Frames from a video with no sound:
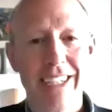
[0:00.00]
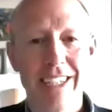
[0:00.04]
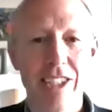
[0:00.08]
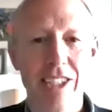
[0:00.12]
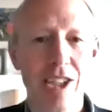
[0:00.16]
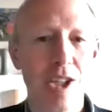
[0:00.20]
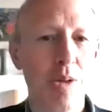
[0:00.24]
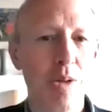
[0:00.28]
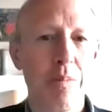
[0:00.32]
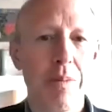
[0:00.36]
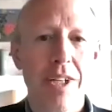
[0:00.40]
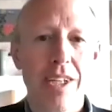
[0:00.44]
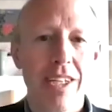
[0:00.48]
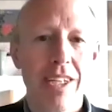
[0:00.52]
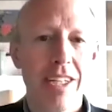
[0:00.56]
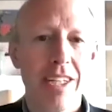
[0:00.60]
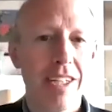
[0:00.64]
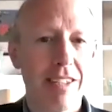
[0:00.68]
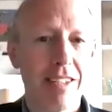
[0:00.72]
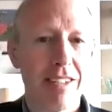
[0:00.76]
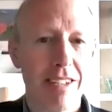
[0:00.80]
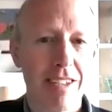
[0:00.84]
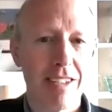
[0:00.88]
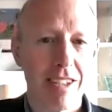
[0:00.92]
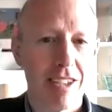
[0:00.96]
No,
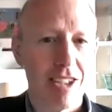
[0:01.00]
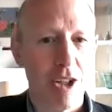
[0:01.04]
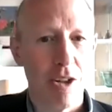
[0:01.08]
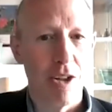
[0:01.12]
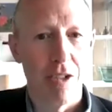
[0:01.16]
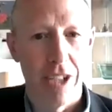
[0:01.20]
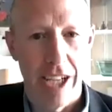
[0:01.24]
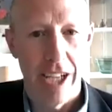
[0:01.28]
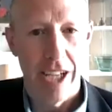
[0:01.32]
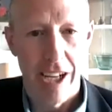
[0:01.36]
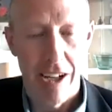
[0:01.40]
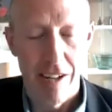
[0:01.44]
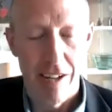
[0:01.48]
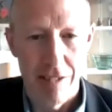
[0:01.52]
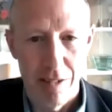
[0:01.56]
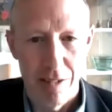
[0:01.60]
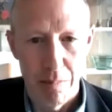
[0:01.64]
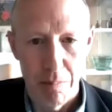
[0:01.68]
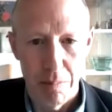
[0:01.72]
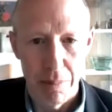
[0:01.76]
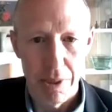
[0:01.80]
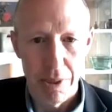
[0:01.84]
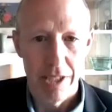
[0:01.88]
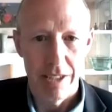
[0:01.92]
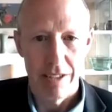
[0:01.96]
it didn't go down,
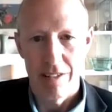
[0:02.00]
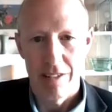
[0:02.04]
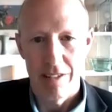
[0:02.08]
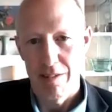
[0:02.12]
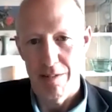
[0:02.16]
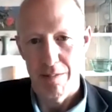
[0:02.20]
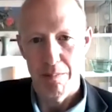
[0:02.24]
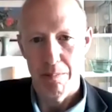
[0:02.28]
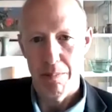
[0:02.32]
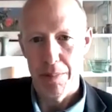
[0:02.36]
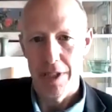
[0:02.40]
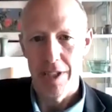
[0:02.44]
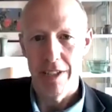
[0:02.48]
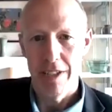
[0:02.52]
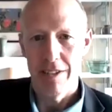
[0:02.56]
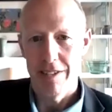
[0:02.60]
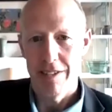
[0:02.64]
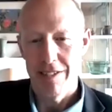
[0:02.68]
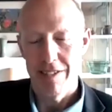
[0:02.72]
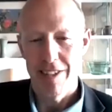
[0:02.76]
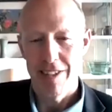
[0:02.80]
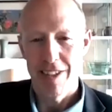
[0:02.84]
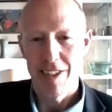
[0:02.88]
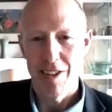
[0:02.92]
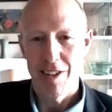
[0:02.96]
but
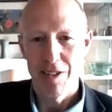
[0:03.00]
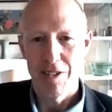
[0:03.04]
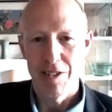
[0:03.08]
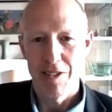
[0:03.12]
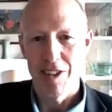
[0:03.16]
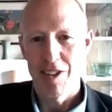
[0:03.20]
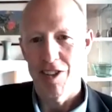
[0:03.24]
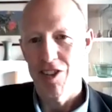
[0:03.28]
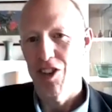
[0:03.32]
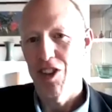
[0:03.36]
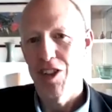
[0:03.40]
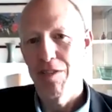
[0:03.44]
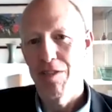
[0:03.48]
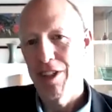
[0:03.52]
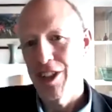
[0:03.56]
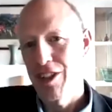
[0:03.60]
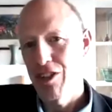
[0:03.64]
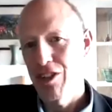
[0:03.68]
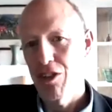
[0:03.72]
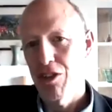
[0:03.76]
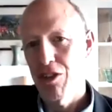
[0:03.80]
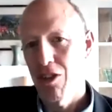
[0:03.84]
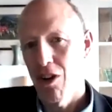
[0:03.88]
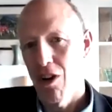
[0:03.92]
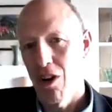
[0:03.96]
the
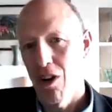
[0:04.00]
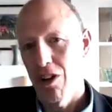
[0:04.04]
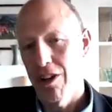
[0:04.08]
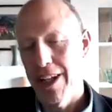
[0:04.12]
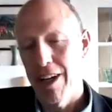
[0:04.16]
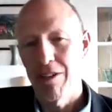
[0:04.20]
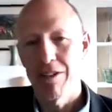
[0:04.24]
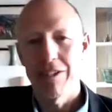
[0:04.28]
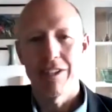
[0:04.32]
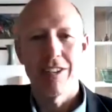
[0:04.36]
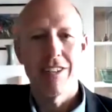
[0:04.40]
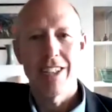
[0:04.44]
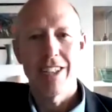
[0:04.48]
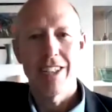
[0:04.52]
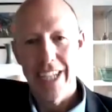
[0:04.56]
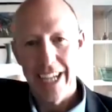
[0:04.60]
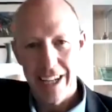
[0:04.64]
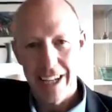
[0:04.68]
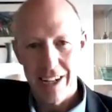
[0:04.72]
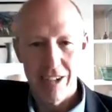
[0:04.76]
service you called out to the